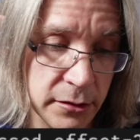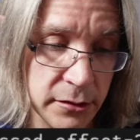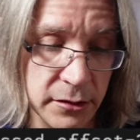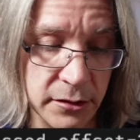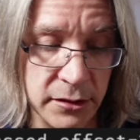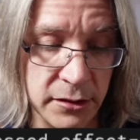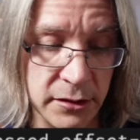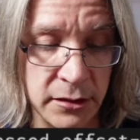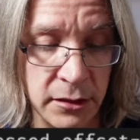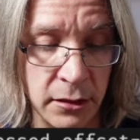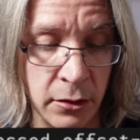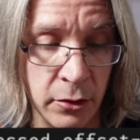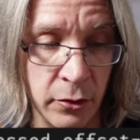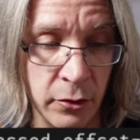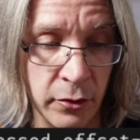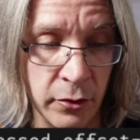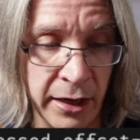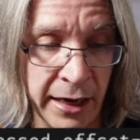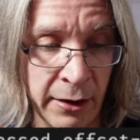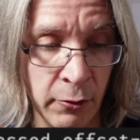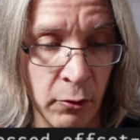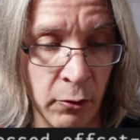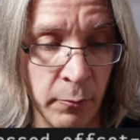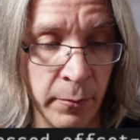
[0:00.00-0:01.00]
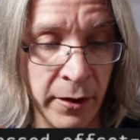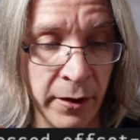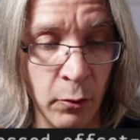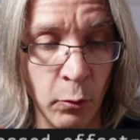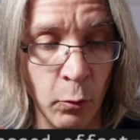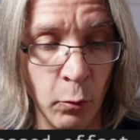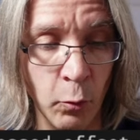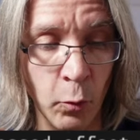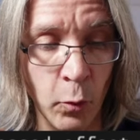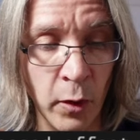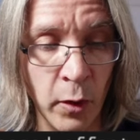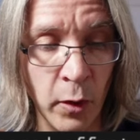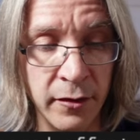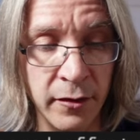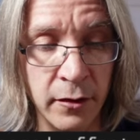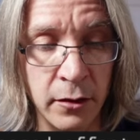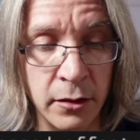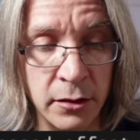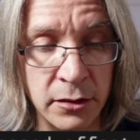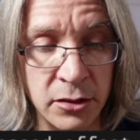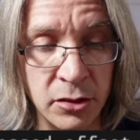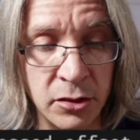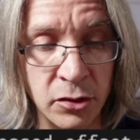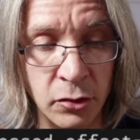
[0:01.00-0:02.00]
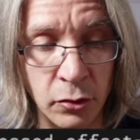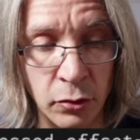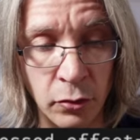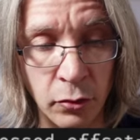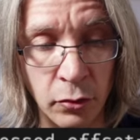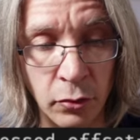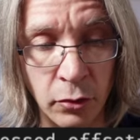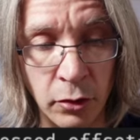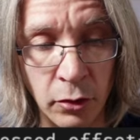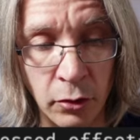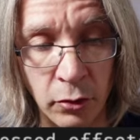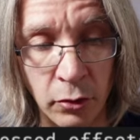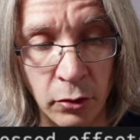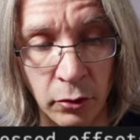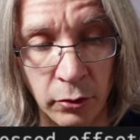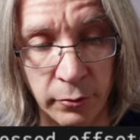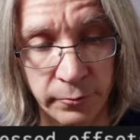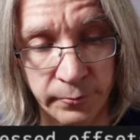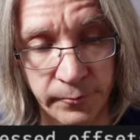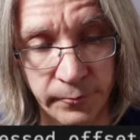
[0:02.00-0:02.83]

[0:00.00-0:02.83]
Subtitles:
So how about weather to Google?